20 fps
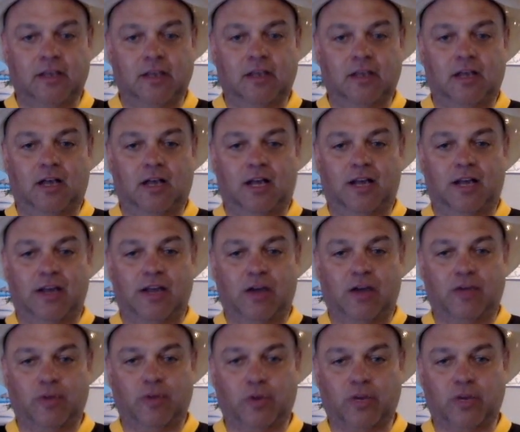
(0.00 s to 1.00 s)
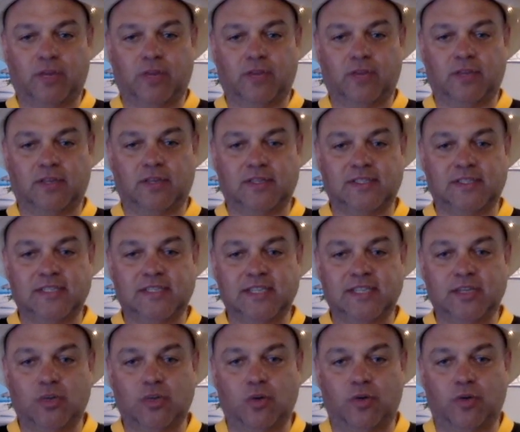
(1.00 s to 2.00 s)
Now, if you work in the
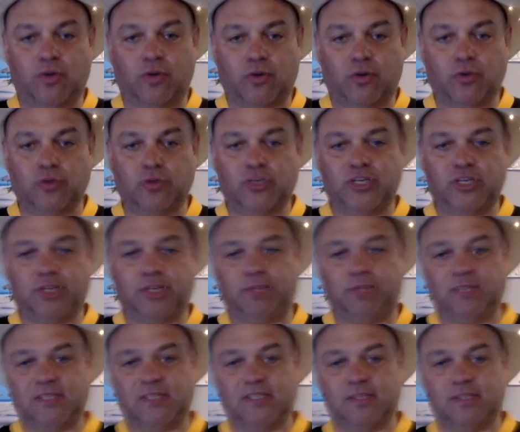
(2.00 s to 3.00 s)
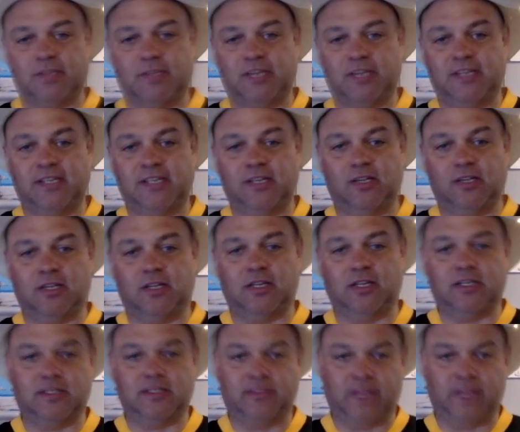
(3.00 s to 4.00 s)
casino on the cruise ship, this is a big deal
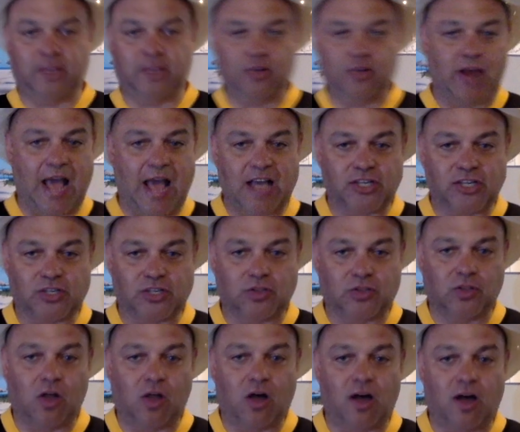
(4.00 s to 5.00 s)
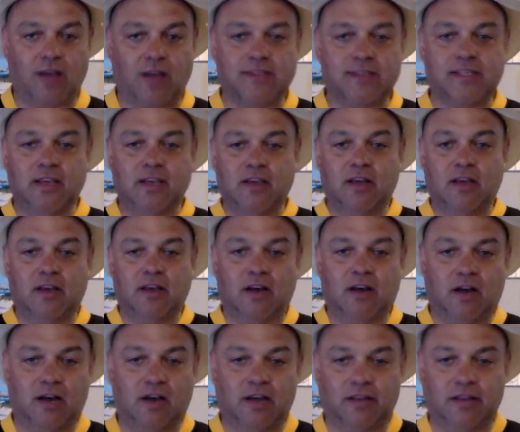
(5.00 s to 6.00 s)
because of international laws.
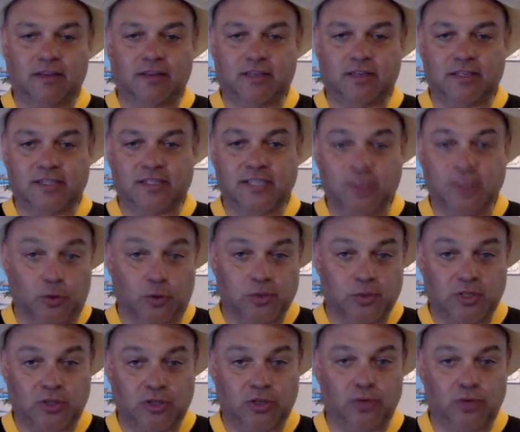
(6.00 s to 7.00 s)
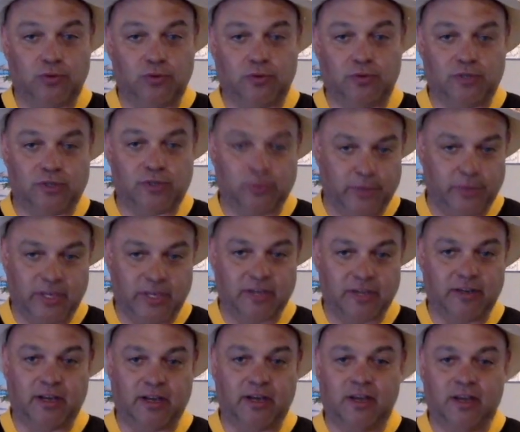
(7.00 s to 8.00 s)
The casino is closed, so we
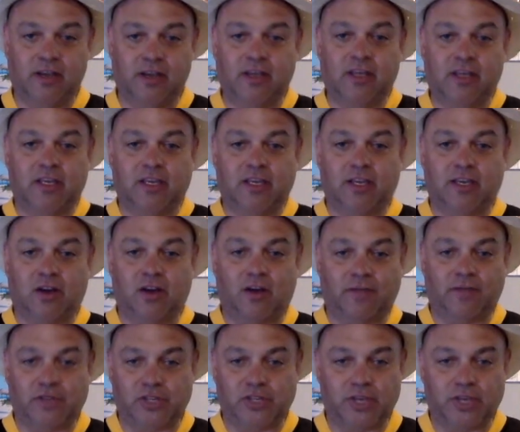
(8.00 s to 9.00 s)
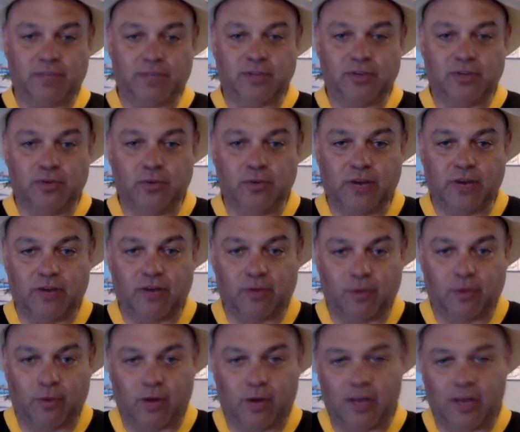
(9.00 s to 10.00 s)
could get off the ship and do whatever
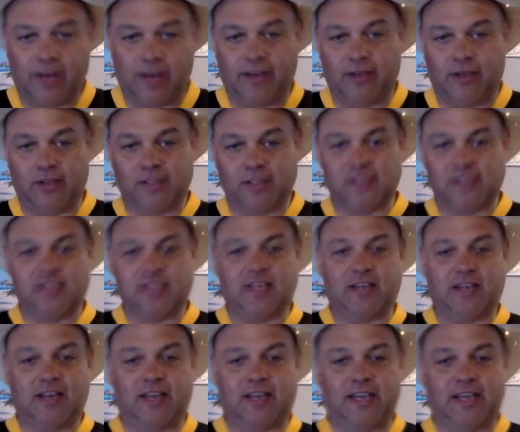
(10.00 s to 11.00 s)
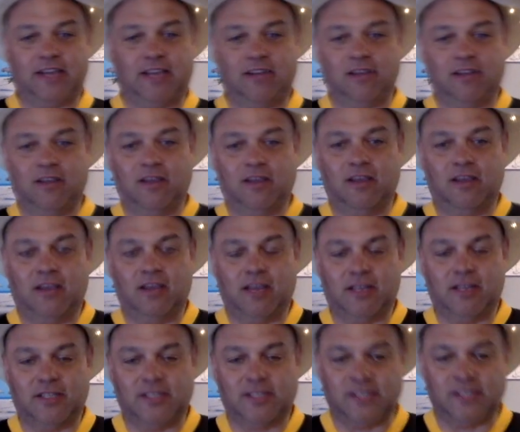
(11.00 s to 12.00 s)
we want. Now, this is at night,
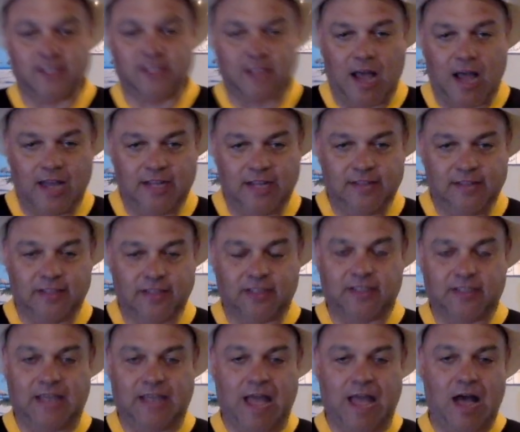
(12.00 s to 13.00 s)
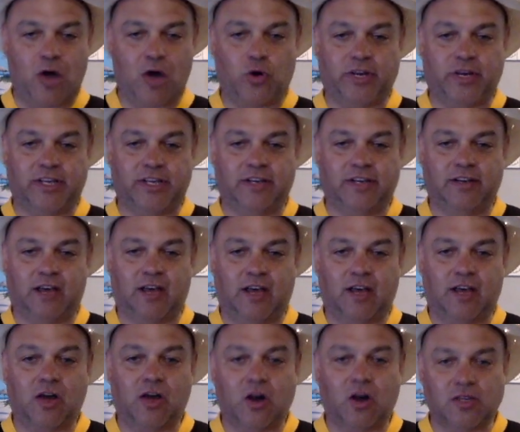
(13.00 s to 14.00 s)
and it's just a tiny little town in
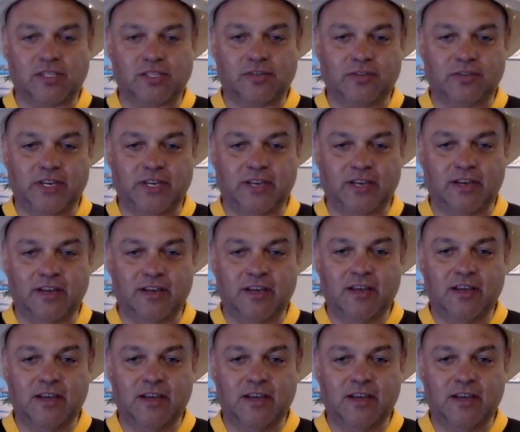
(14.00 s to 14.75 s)
Costa Rica.